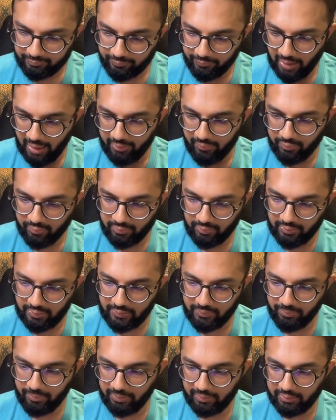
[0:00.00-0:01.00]

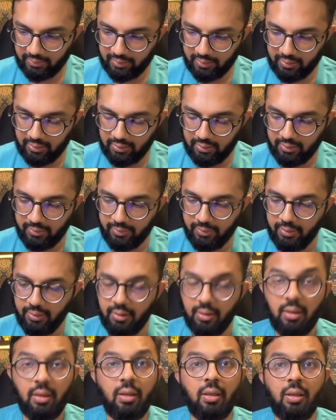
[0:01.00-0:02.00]
fractions with
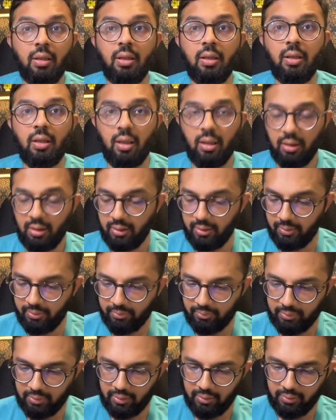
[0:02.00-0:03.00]
uh,
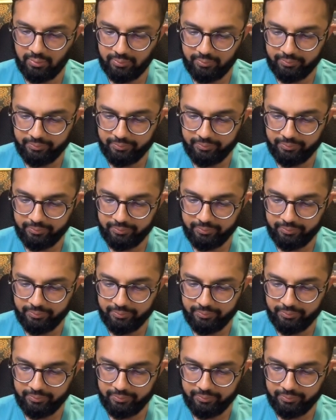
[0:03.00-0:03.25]
uh,